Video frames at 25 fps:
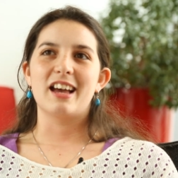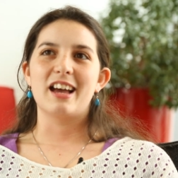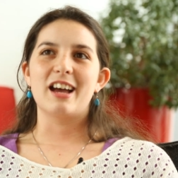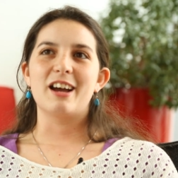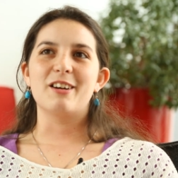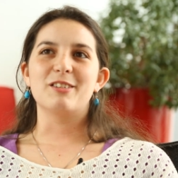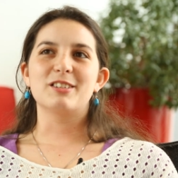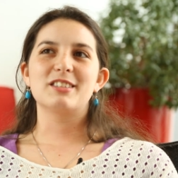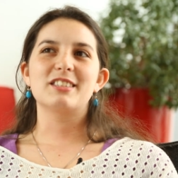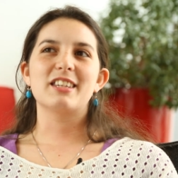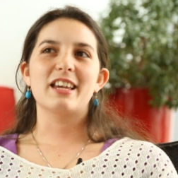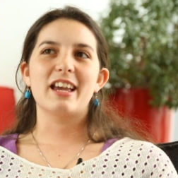I
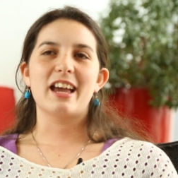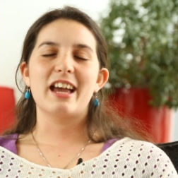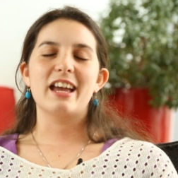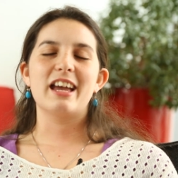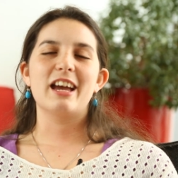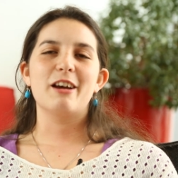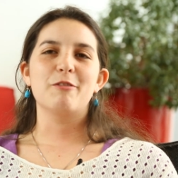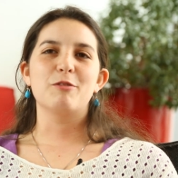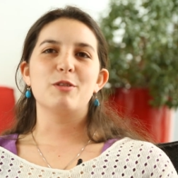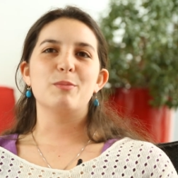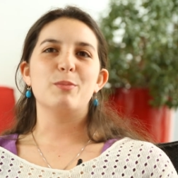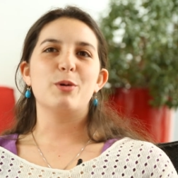would say I
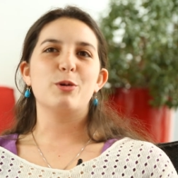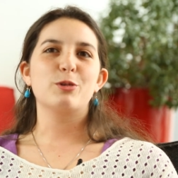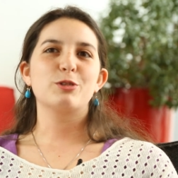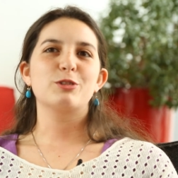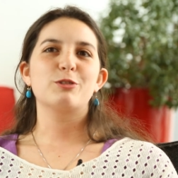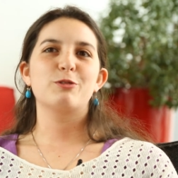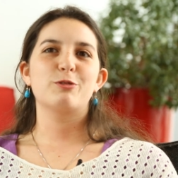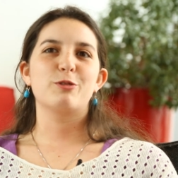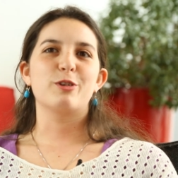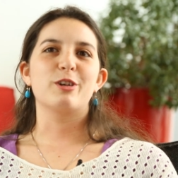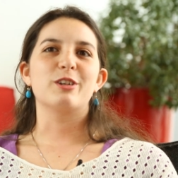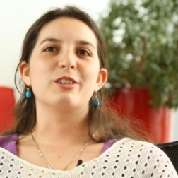have the
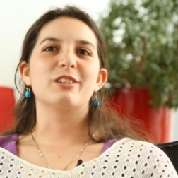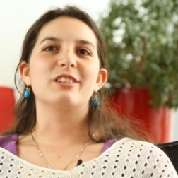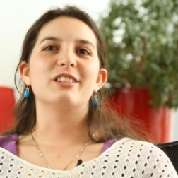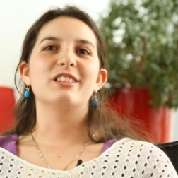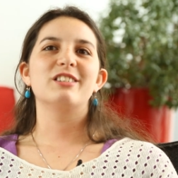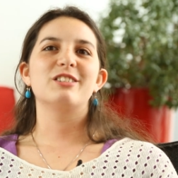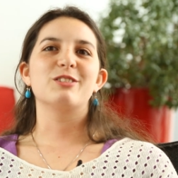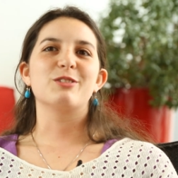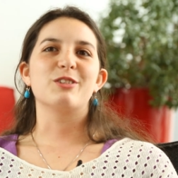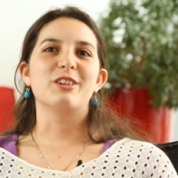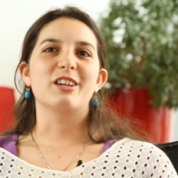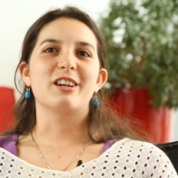most
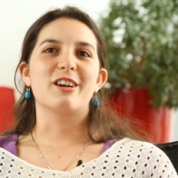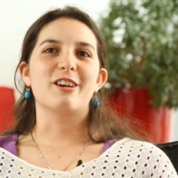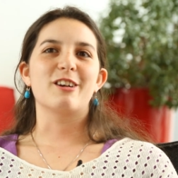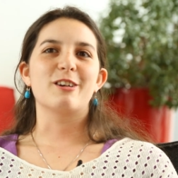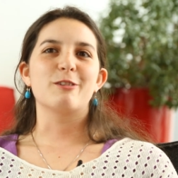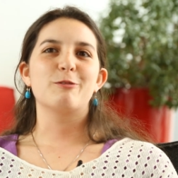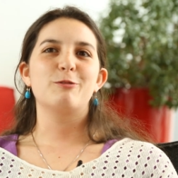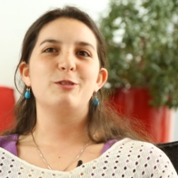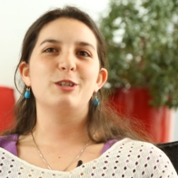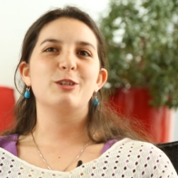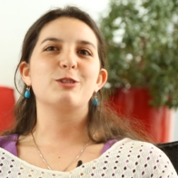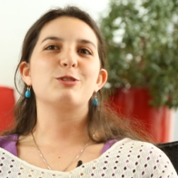fun during our
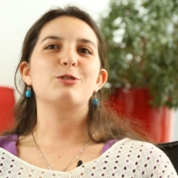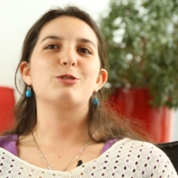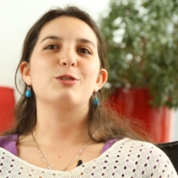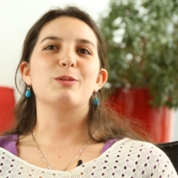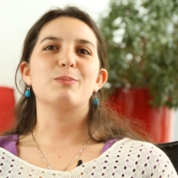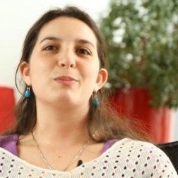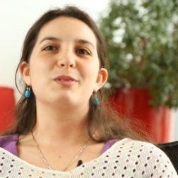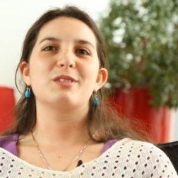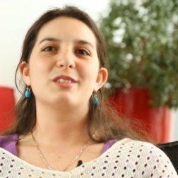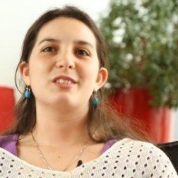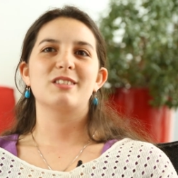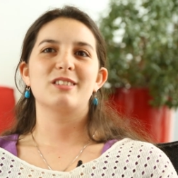field
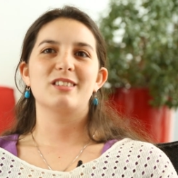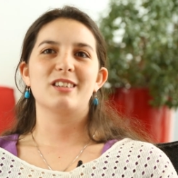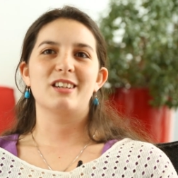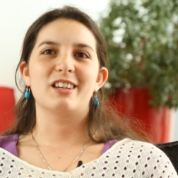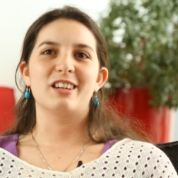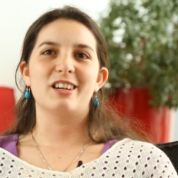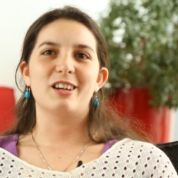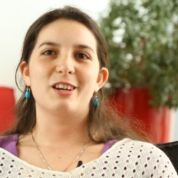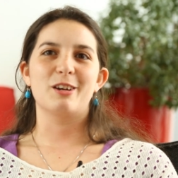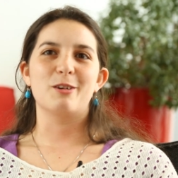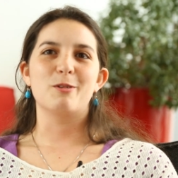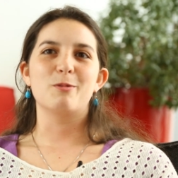trips
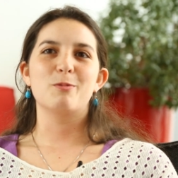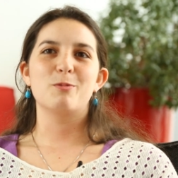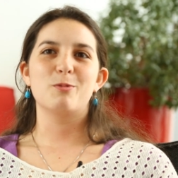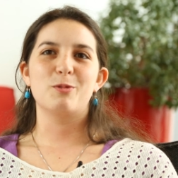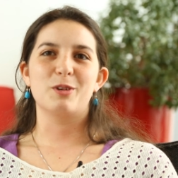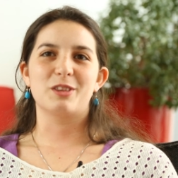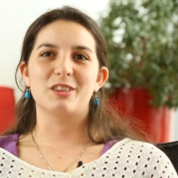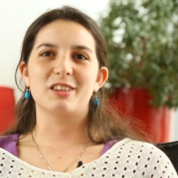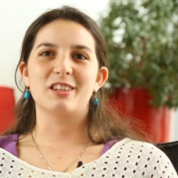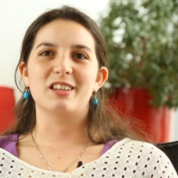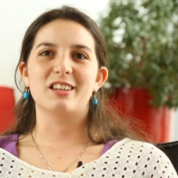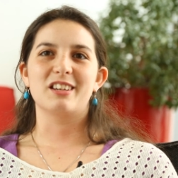
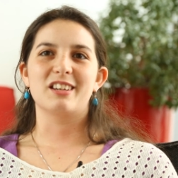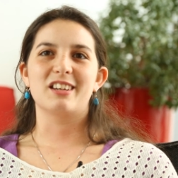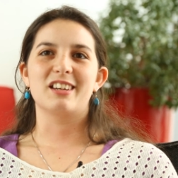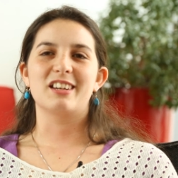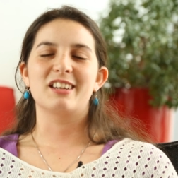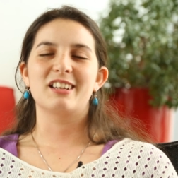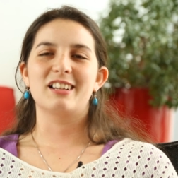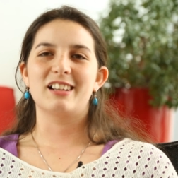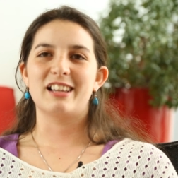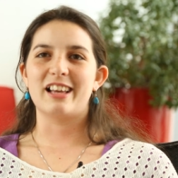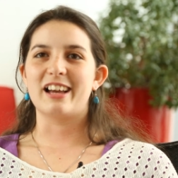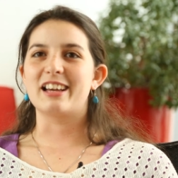with the
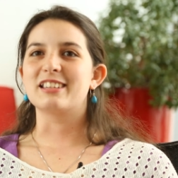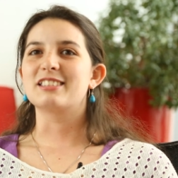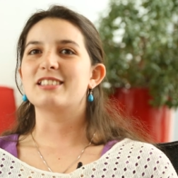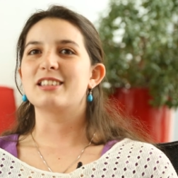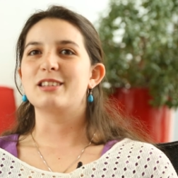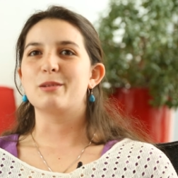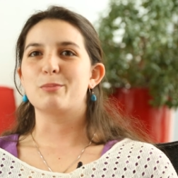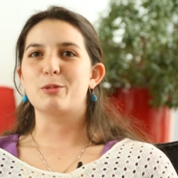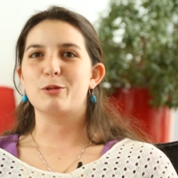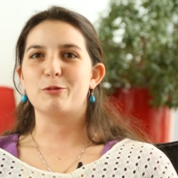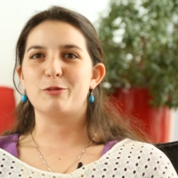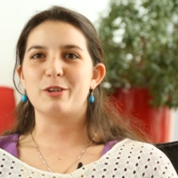class and
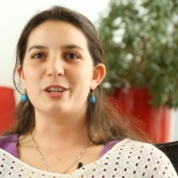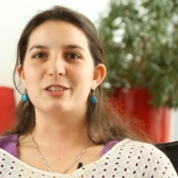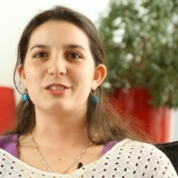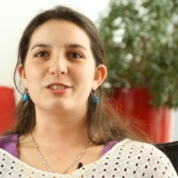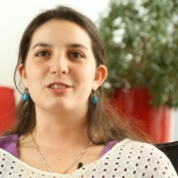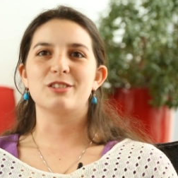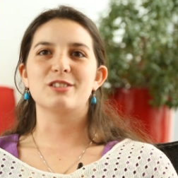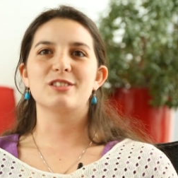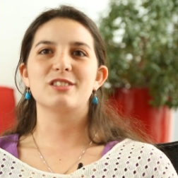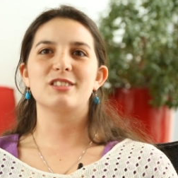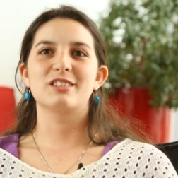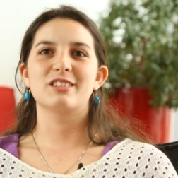the
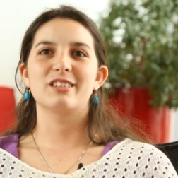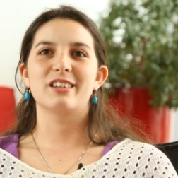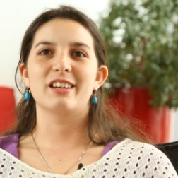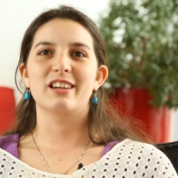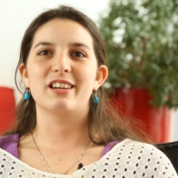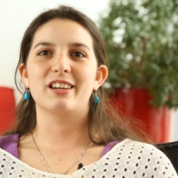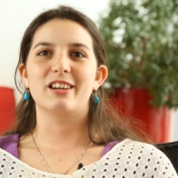professors.